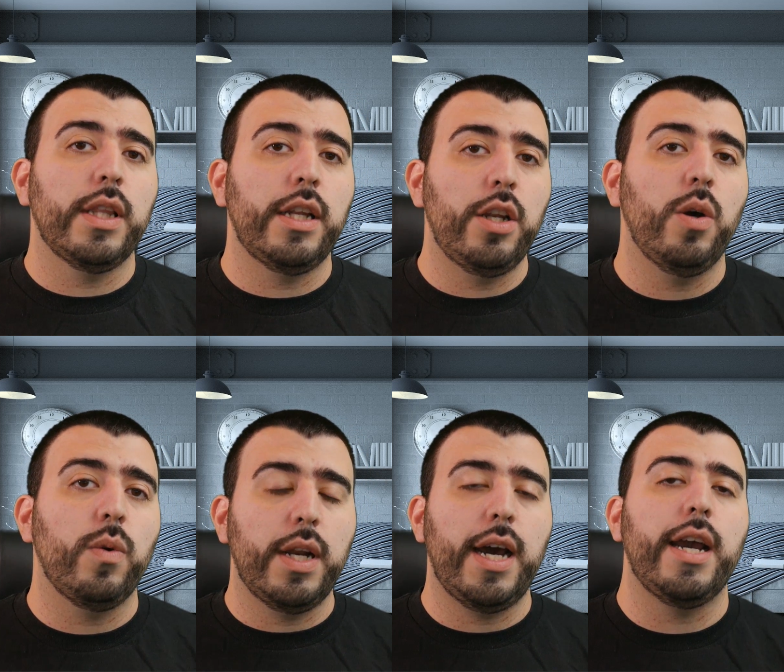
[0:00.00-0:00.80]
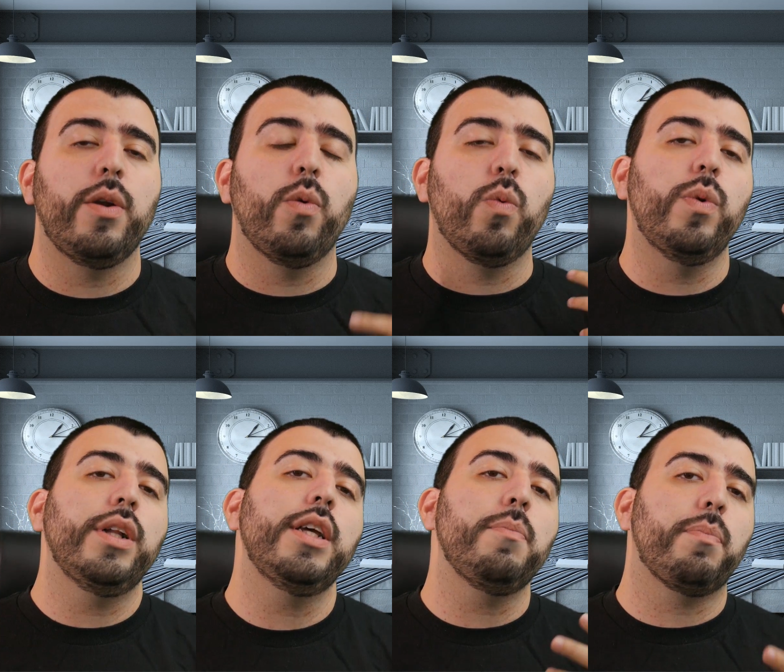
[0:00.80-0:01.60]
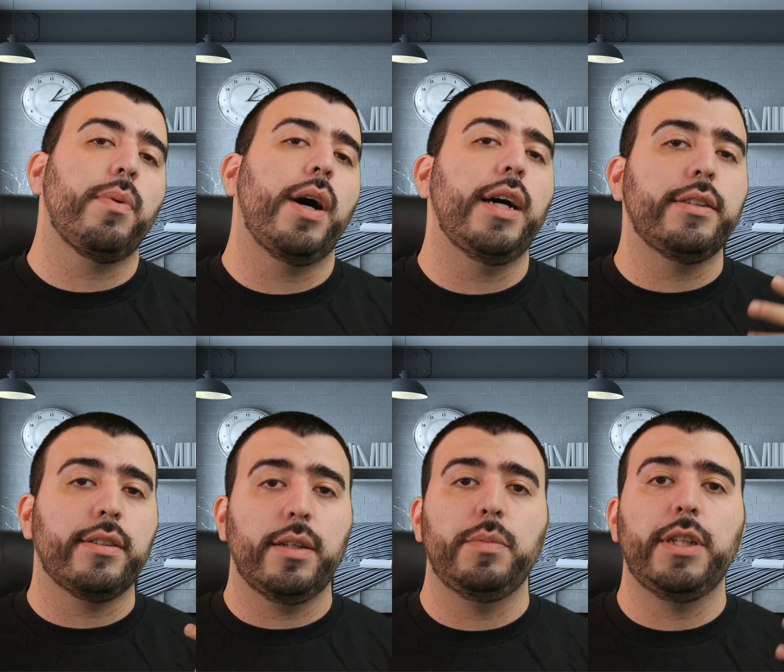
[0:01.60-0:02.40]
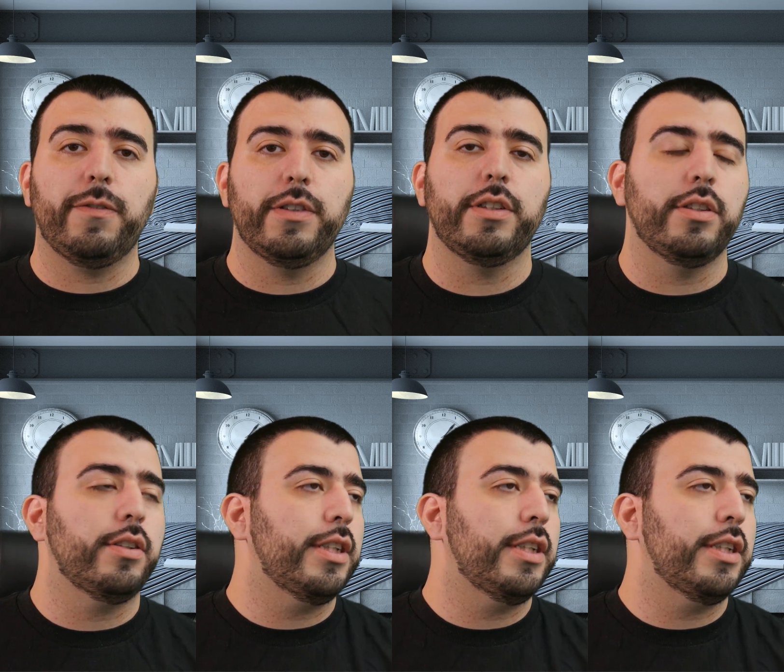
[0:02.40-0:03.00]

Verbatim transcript: the Note 9 really brought some differences.